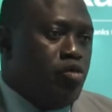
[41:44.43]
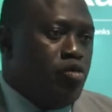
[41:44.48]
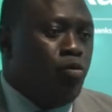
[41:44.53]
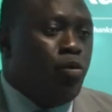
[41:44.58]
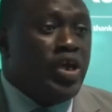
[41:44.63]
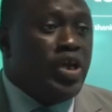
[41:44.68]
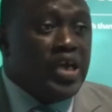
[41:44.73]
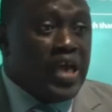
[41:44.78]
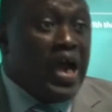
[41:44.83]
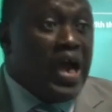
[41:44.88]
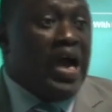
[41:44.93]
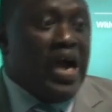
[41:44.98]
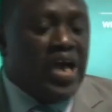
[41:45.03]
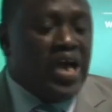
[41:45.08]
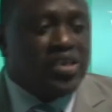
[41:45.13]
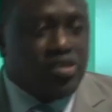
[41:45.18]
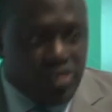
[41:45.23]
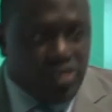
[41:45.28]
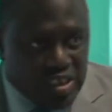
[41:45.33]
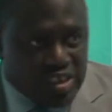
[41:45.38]
We are
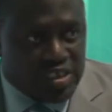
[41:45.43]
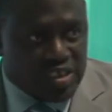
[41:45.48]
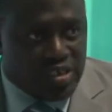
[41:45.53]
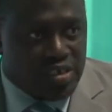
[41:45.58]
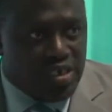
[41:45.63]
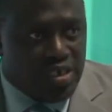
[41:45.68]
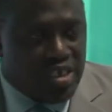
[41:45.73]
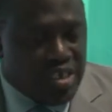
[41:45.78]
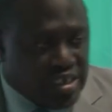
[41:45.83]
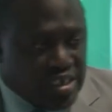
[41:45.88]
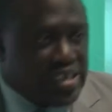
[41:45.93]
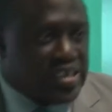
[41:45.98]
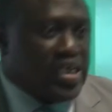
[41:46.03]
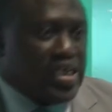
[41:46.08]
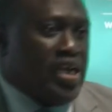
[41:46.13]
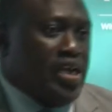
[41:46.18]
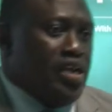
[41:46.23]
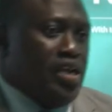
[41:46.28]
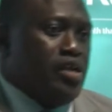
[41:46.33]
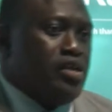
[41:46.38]
at risk in the
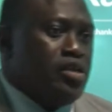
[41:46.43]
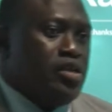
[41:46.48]
Sahel.